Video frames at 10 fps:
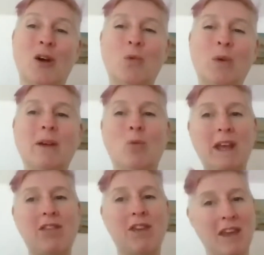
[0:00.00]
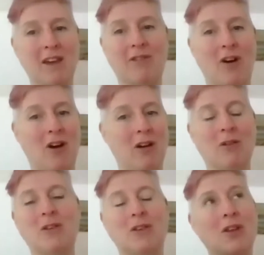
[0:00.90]
we think of
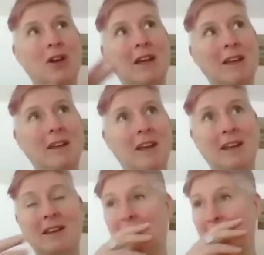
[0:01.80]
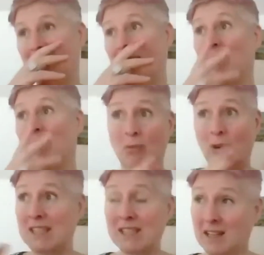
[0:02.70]
in
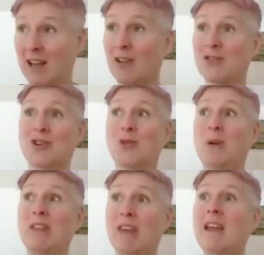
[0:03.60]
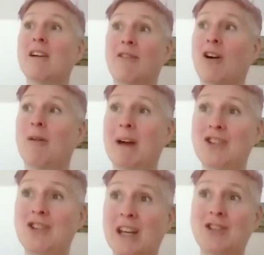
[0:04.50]
Western culture, we think of our
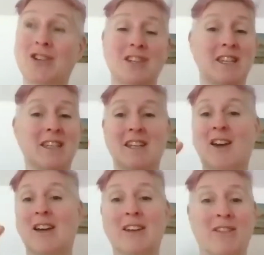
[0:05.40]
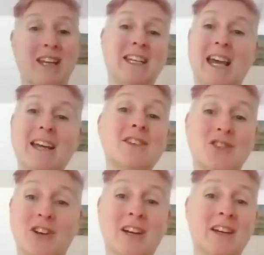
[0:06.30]
imaginations as a kind of added
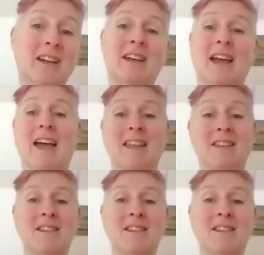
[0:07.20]
extra, and,